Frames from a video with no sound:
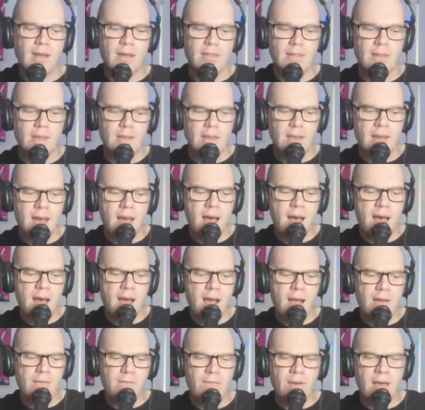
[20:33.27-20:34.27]
The
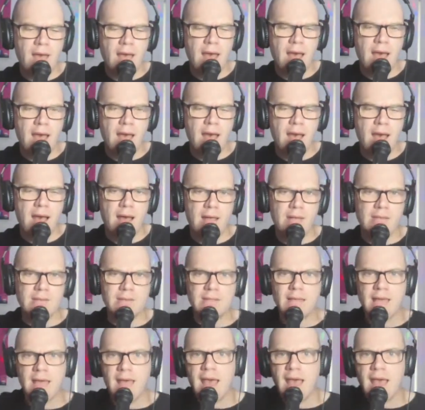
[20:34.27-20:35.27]
long vowels.
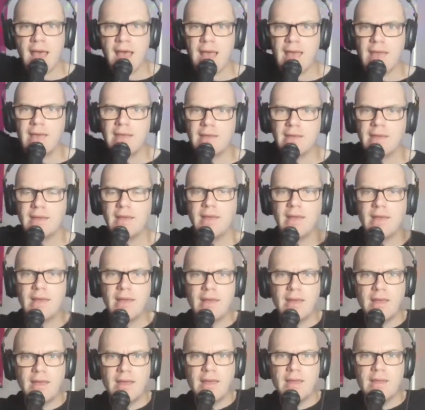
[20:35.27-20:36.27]
A,
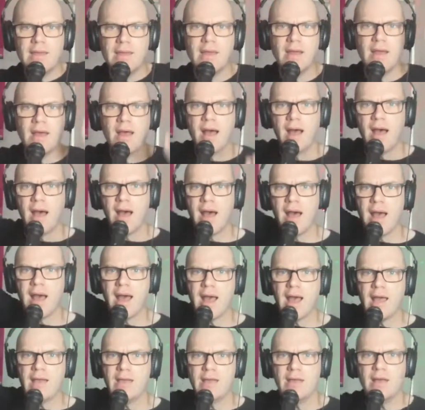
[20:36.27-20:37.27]
E,
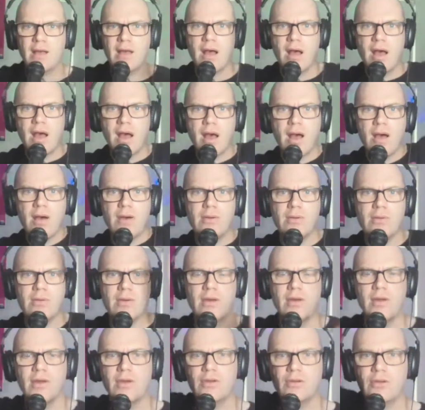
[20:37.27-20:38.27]
I, O,
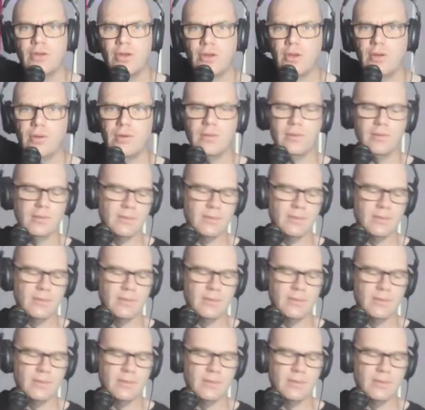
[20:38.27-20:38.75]
U.